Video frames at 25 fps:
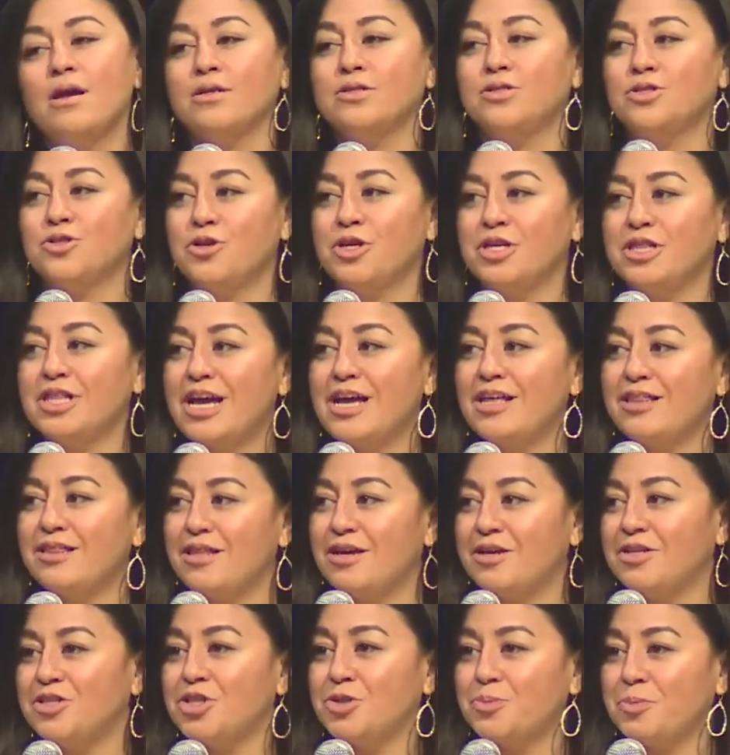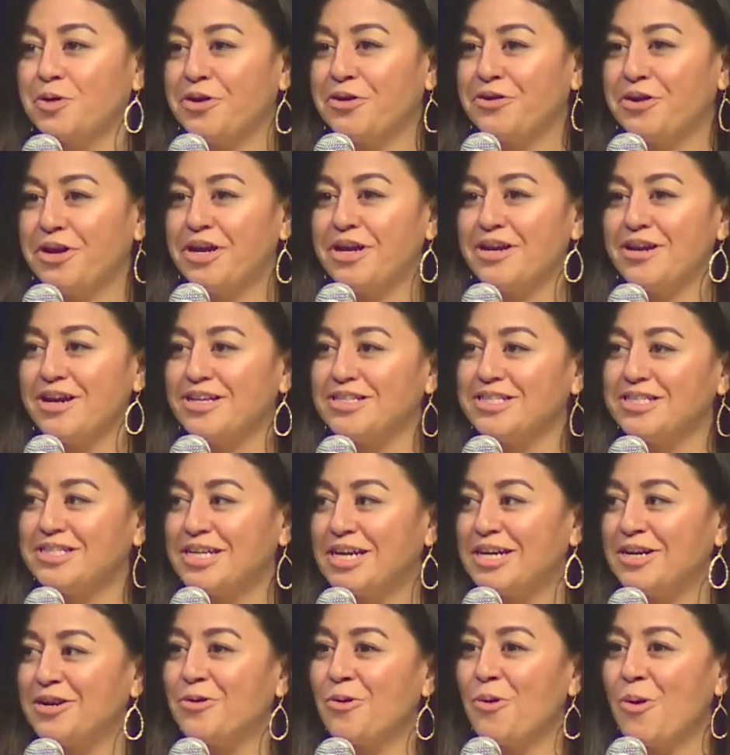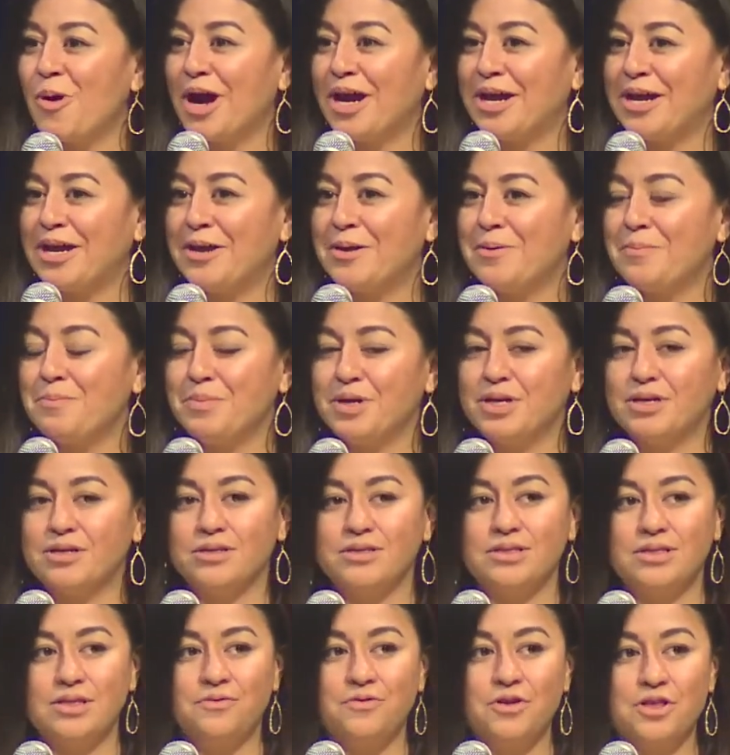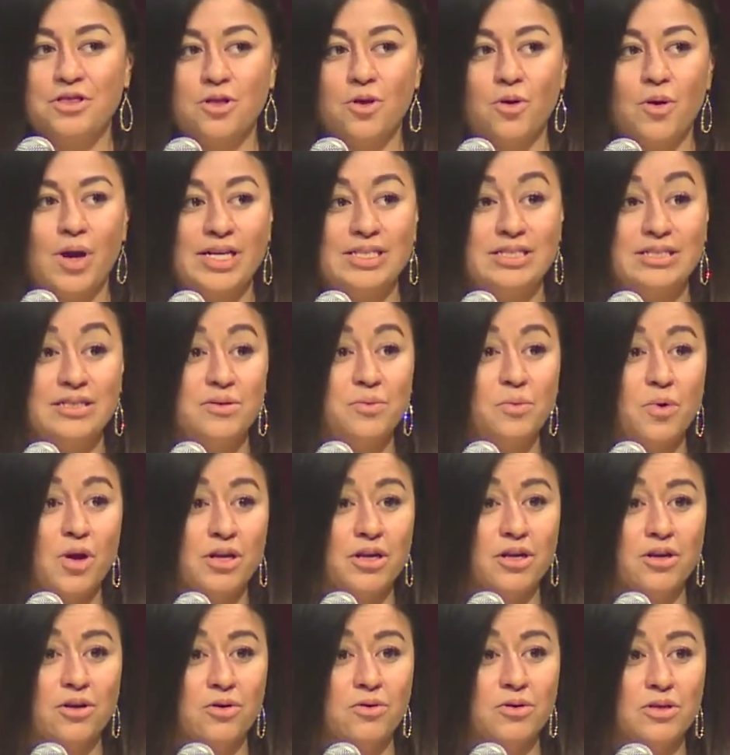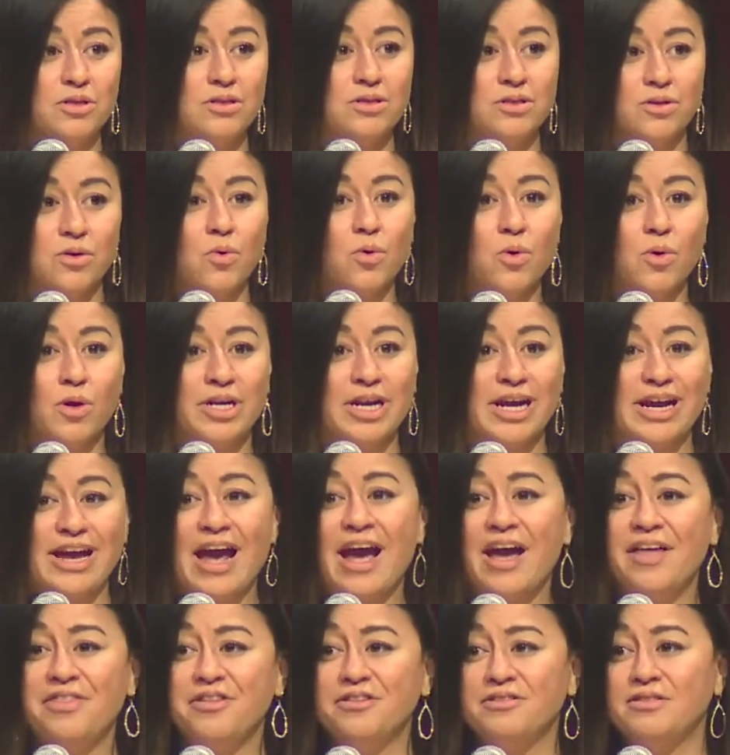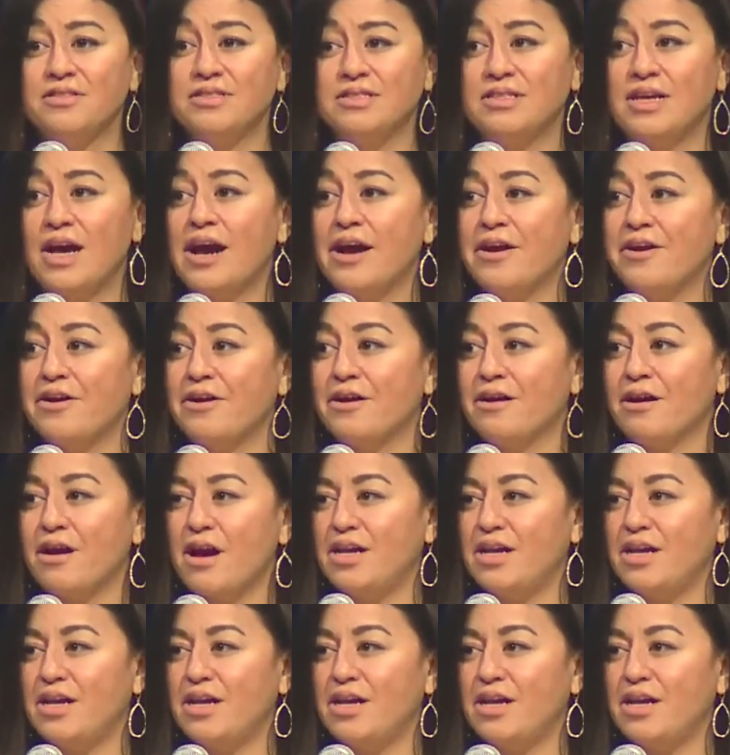During that lunch period, I stayed quiet because even though I did wanna go to school and I had the desire,